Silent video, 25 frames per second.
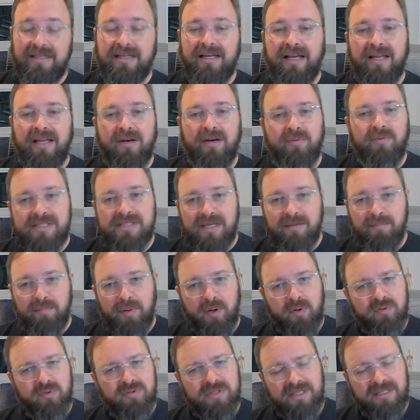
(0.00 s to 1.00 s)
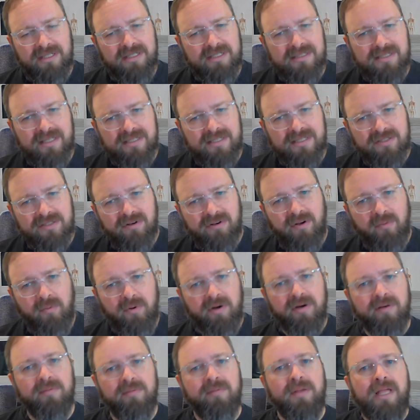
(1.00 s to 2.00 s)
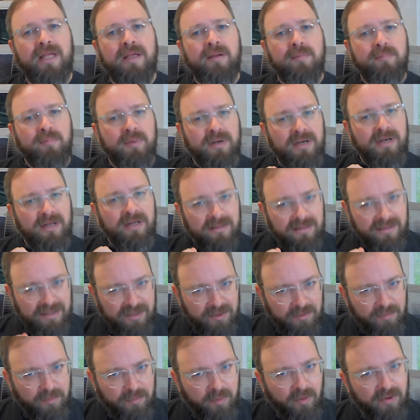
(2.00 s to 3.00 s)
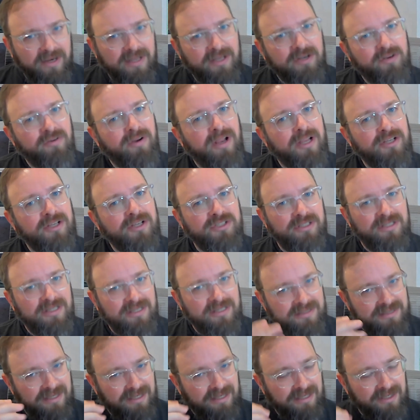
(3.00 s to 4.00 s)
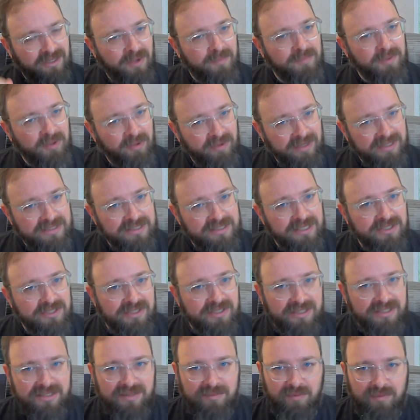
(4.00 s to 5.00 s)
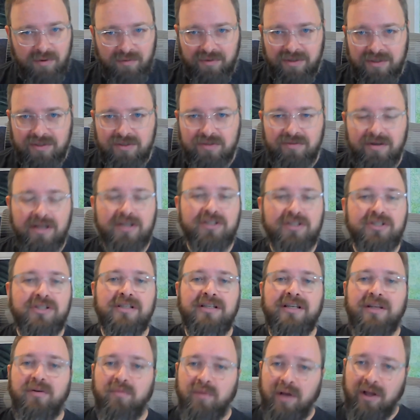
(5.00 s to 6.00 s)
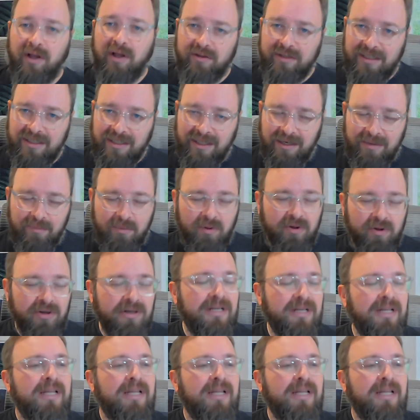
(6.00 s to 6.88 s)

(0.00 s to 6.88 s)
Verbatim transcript: I don't want to say imposing because that's the wrong word, but a leader pointing a direction and saying, nope, the organization yeah, yeah, is moving no. this direction and we all need to get on board.